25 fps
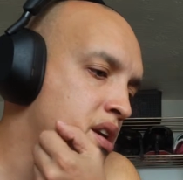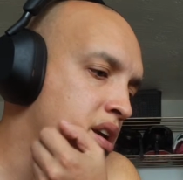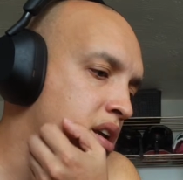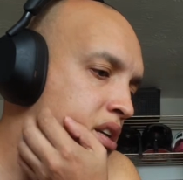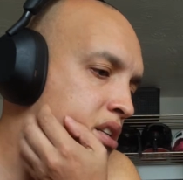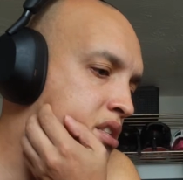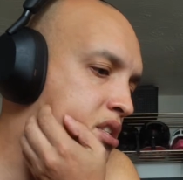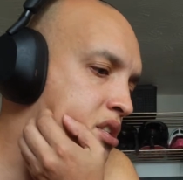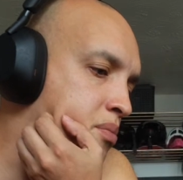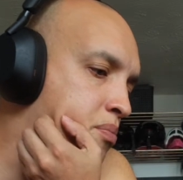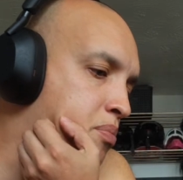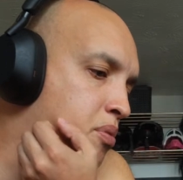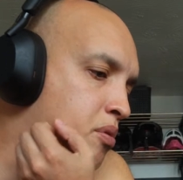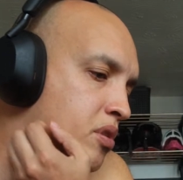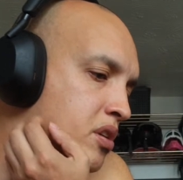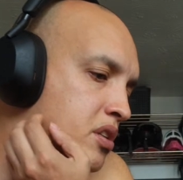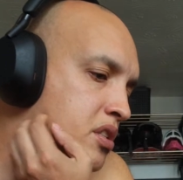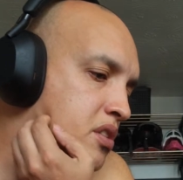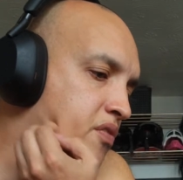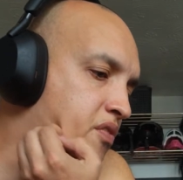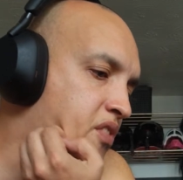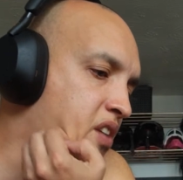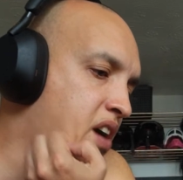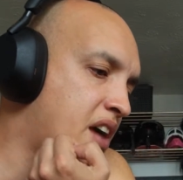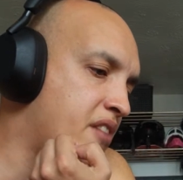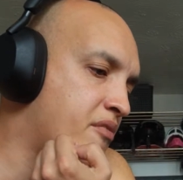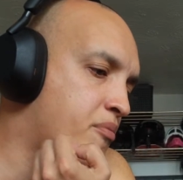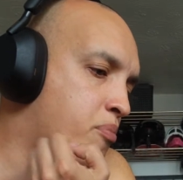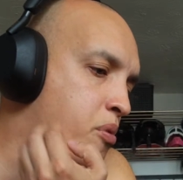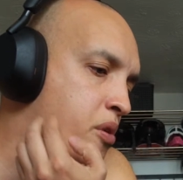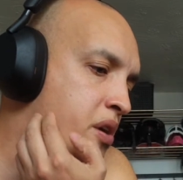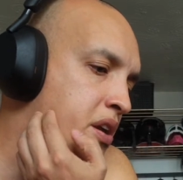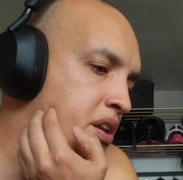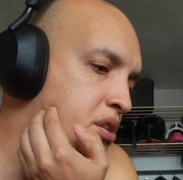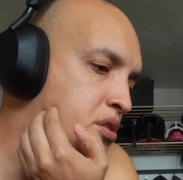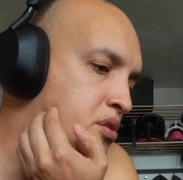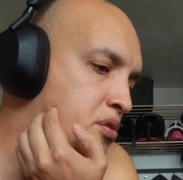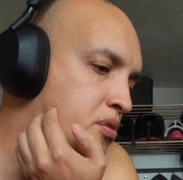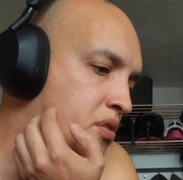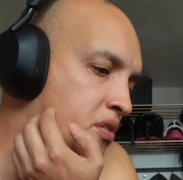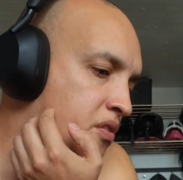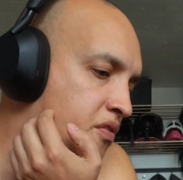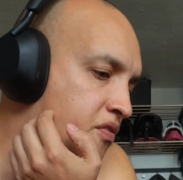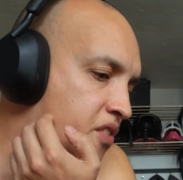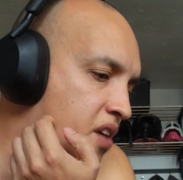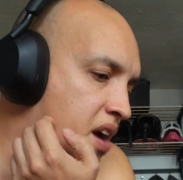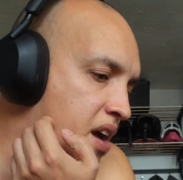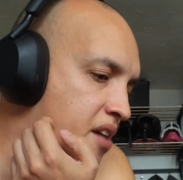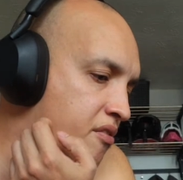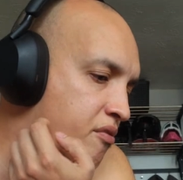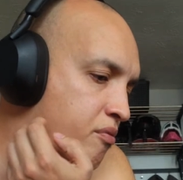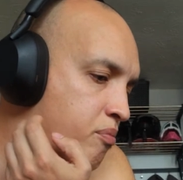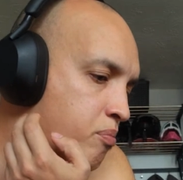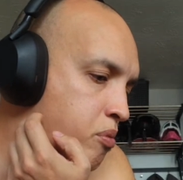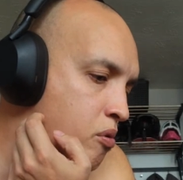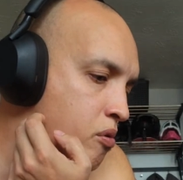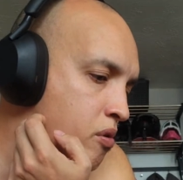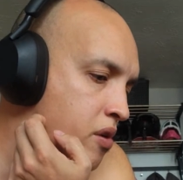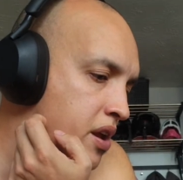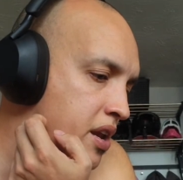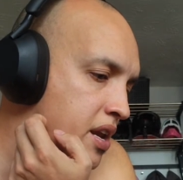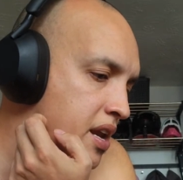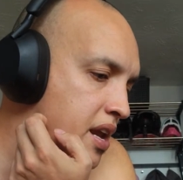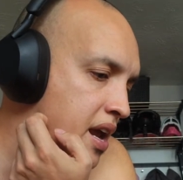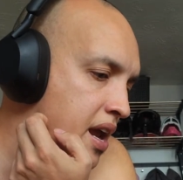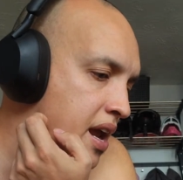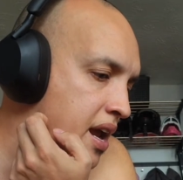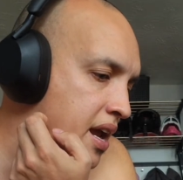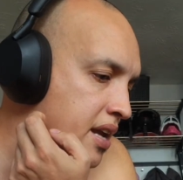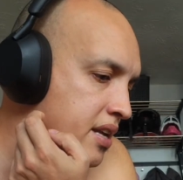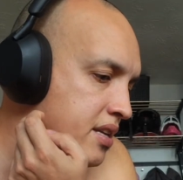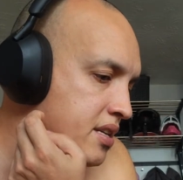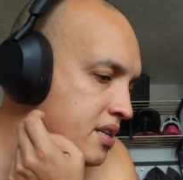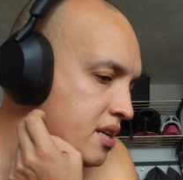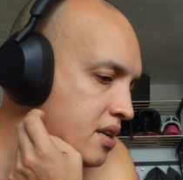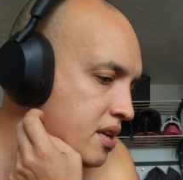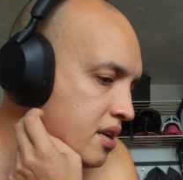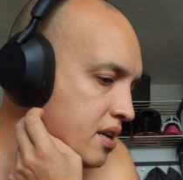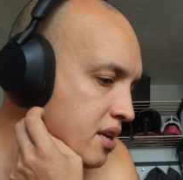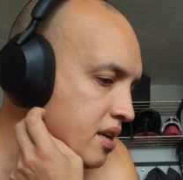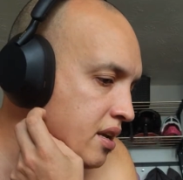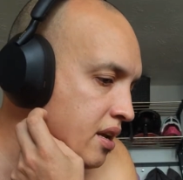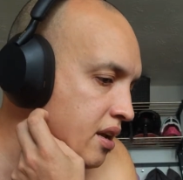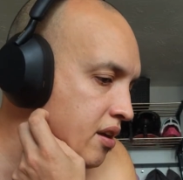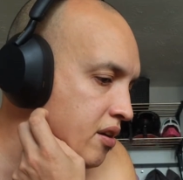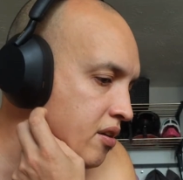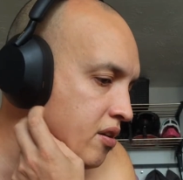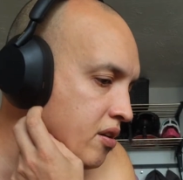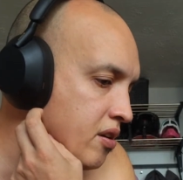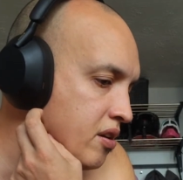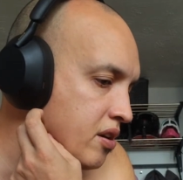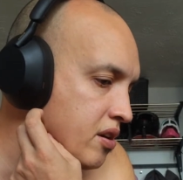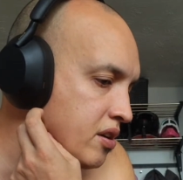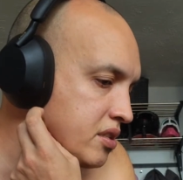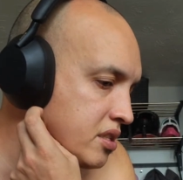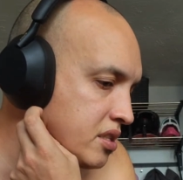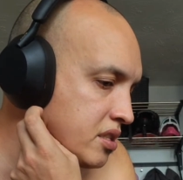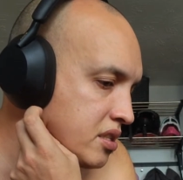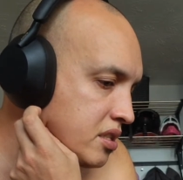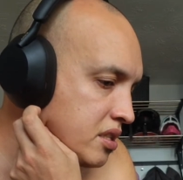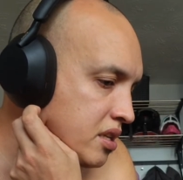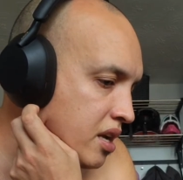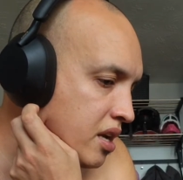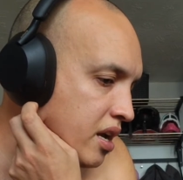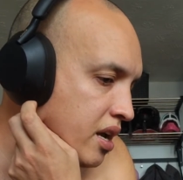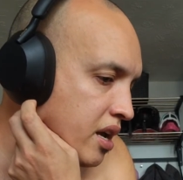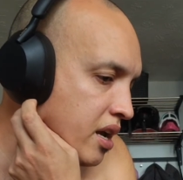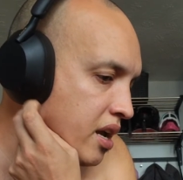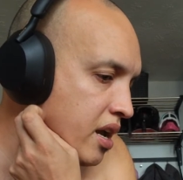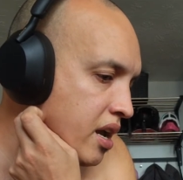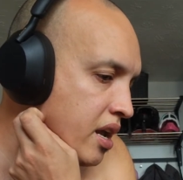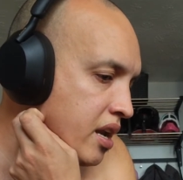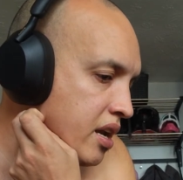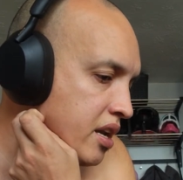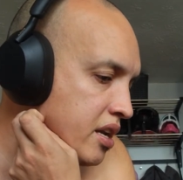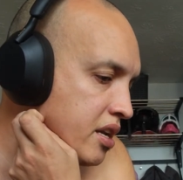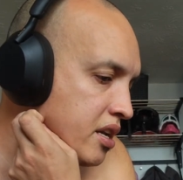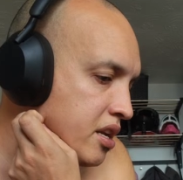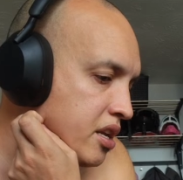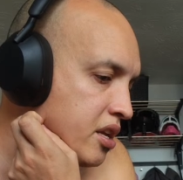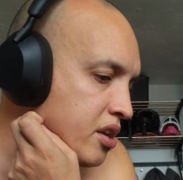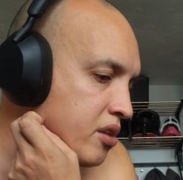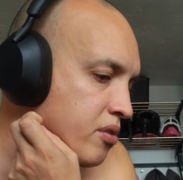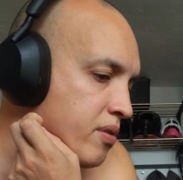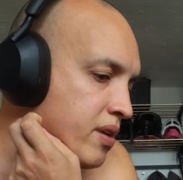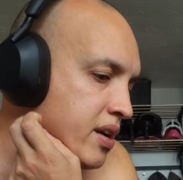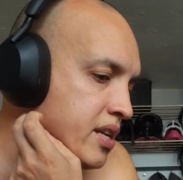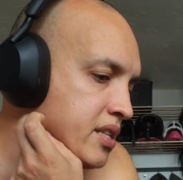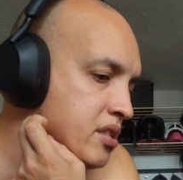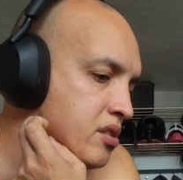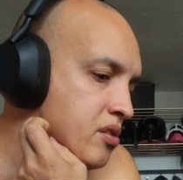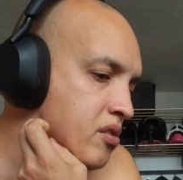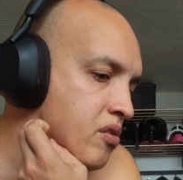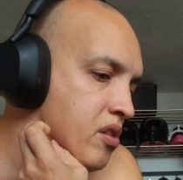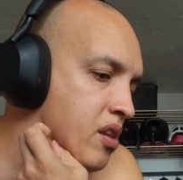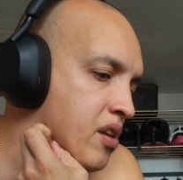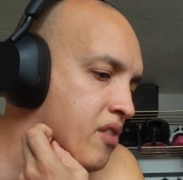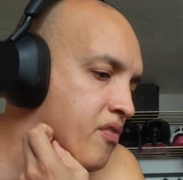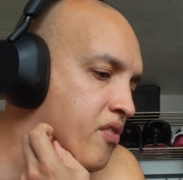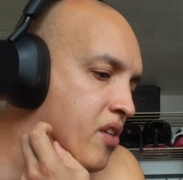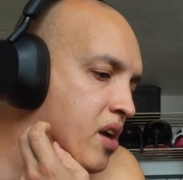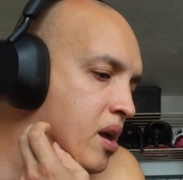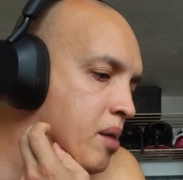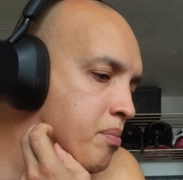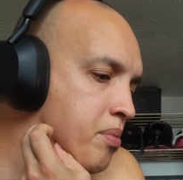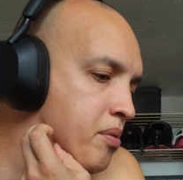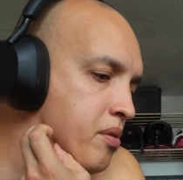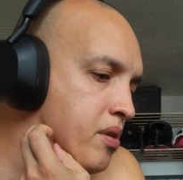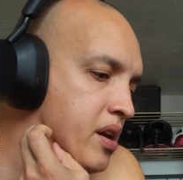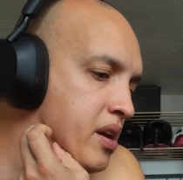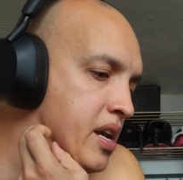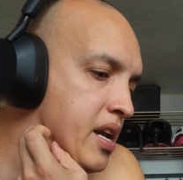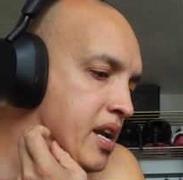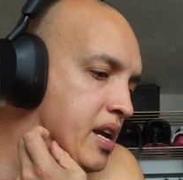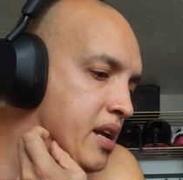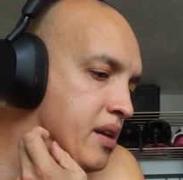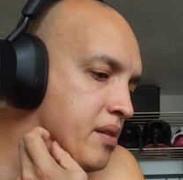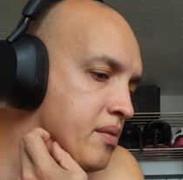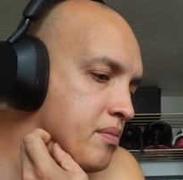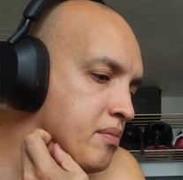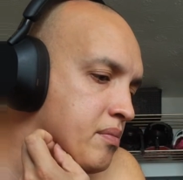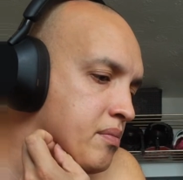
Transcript: It supports five point two and five point eight gigahertz. And in the U S only five point eight.